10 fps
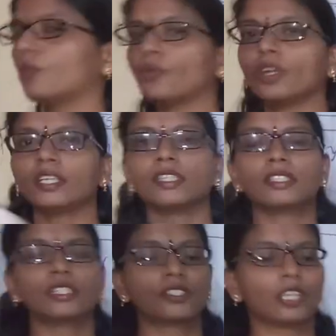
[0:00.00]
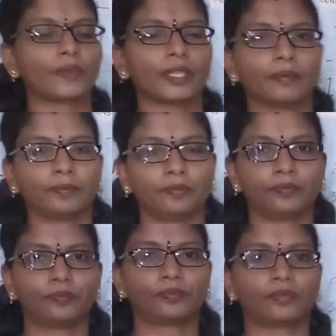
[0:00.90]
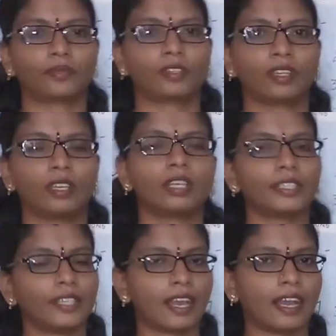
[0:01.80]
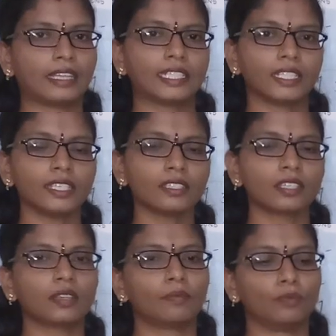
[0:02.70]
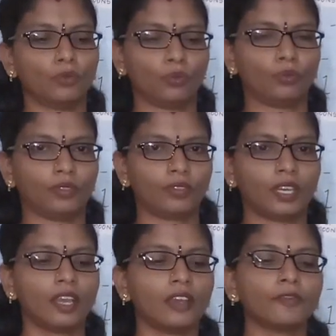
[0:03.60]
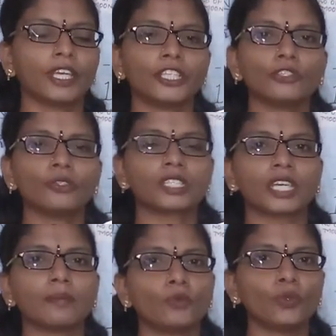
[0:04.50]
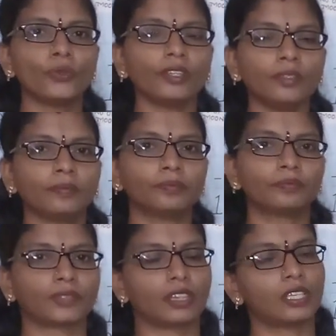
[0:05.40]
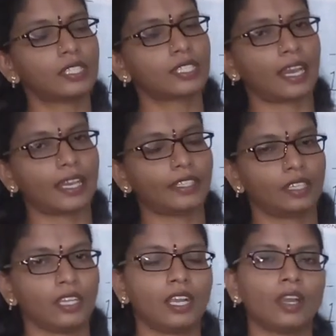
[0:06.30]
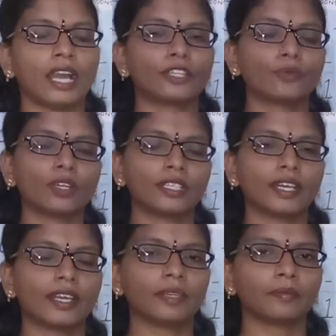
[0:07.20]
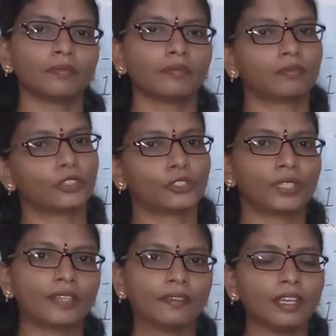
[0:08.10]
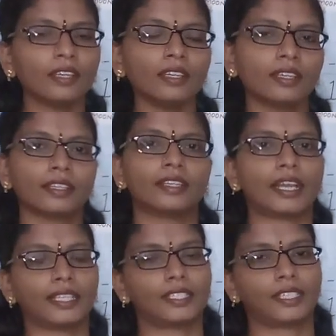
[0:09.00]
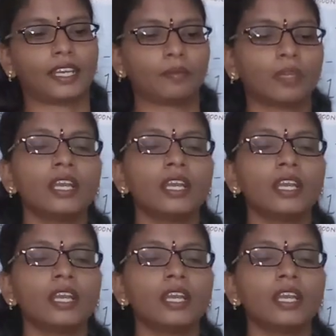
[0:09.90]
What is this, children? Yeah, it is moon. Where do you see moon? In the sky. At what time? During the night time.